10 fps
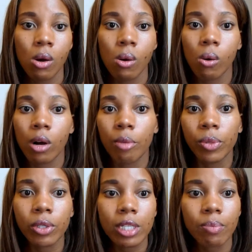or a
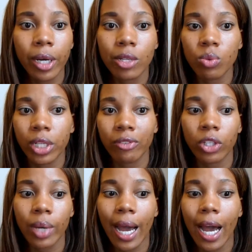beauty sponge, whatever
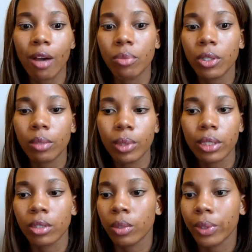you have, beauty
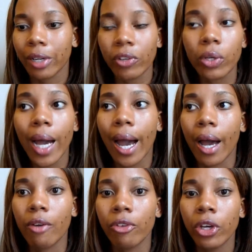blender, whatever you
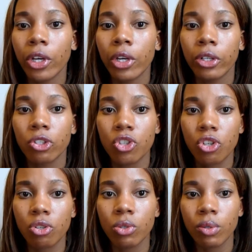have,
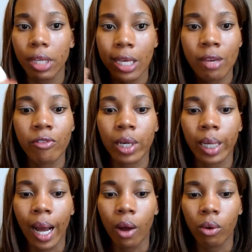to even it
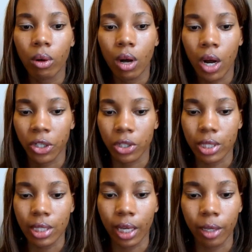out on your
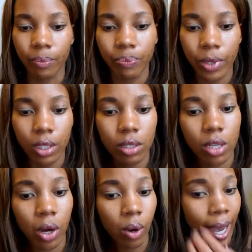skin.
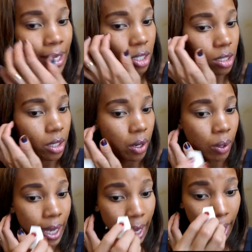So I just go
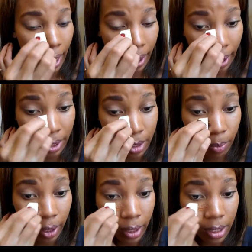ahead and I just
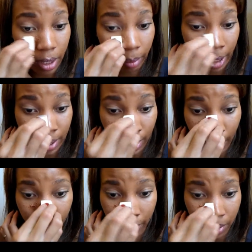put this on my
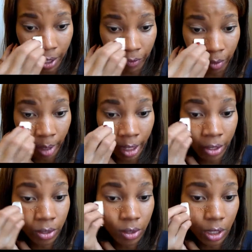skin. I start from my
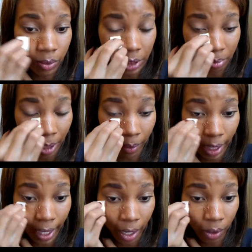nose and work my
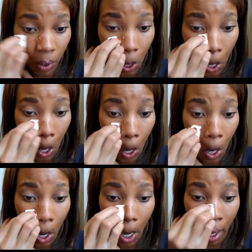way out.
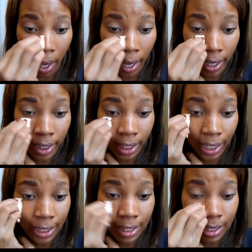And
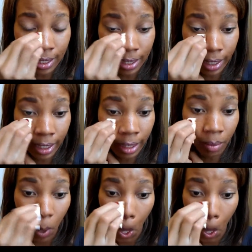again, this is the